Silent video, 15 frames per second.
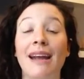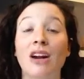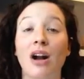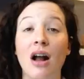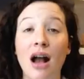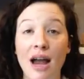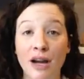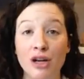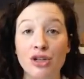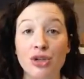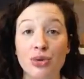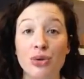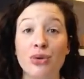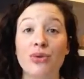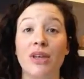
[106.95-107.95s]
and our higher
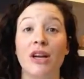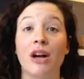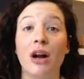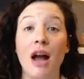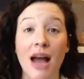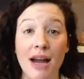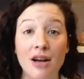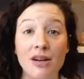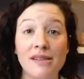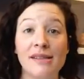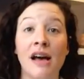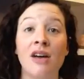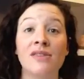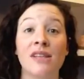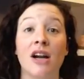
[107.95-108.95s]
truth and our higher
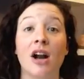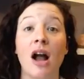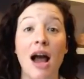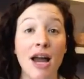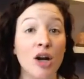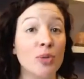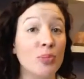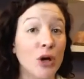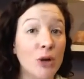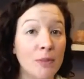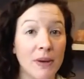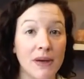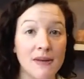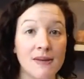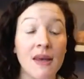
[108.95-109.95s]
selves and our higher
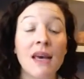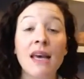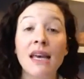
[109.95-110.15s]
purpose